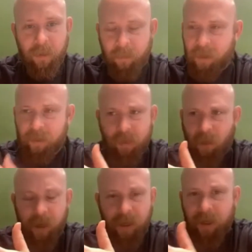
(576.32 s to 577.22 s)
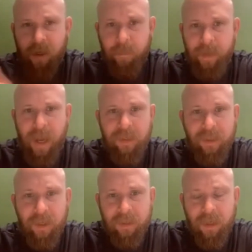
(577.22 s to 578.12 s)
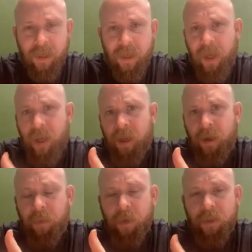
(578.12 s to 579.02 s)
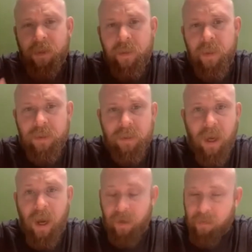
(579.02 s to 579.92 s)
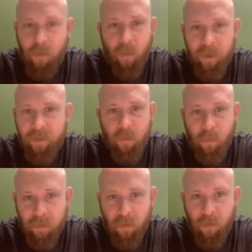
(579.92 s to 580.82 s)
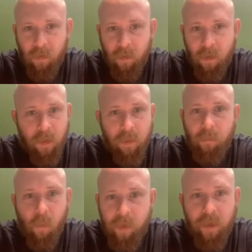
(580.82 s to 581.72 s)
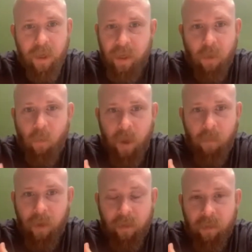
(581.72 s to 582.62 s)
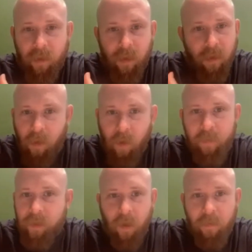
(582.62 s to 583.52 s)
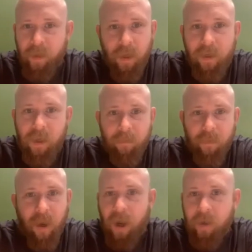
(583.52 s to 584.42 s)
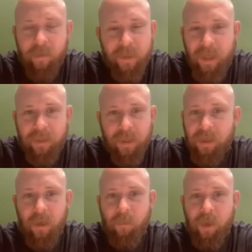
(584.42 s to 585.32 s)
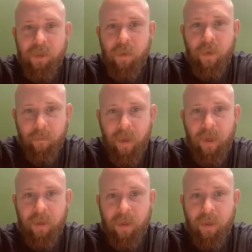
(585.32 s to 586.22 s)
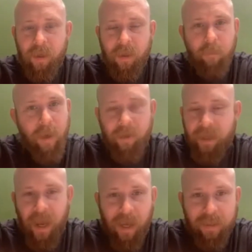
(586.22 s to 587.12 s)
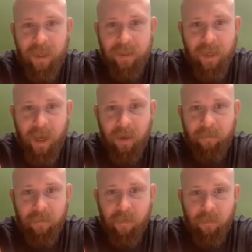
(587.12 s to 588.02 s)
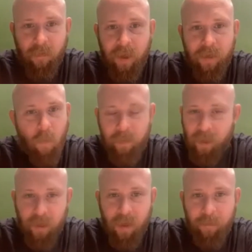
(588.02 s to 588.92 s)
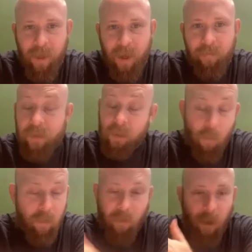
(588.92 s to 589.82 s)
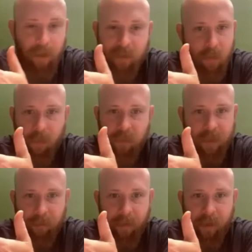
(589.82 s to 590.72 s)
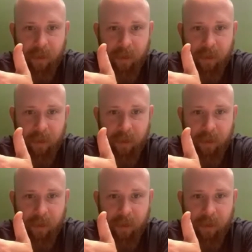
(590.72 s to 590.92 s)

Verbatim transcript: but it's credit, income, and assets. And I'll put it to you like this, the higher the credit scores are, the more you can get away with on the income. The higher the debt to income ratio can be, the better the assets you have, right? Or the income you have, the lower the credit scores can be.